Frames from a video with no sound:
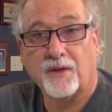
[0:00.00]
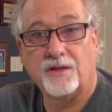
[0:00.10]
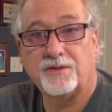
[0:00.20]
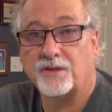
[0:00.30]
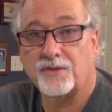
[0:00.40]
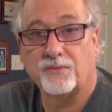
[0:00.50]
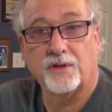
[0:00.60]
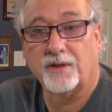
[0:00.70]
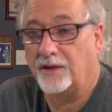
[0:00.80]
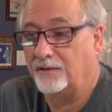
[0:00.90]
it's just
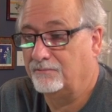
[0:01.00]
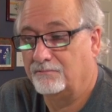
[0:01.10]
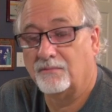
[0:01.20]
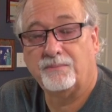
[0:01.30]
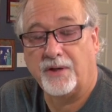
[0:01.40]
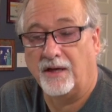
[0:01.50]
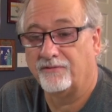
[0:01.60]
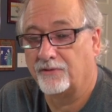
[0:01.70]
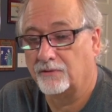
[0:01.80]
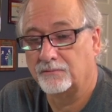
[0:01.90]
really
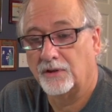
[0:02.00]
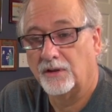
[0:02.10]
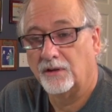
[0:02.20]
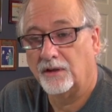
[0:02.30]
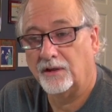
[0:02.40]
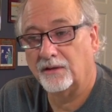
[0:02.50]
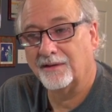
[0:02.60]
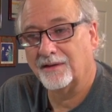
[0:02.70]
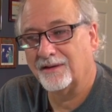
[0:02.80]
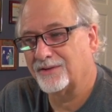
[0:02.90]
painful and
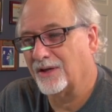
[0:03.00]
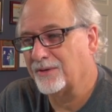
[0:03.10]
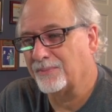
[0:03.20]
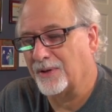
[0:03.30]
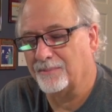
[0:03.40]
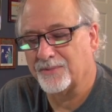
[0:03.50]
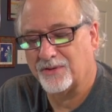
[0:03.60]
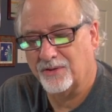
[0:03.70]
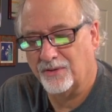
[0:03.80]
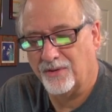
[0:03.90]
there's other problems
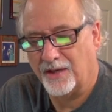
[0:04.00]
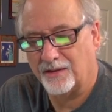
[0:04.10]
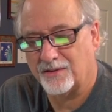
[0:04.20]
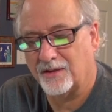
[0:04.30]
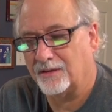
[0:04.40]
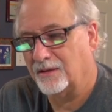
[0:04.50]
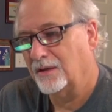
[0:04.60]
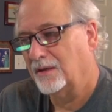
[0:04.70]
too and that is that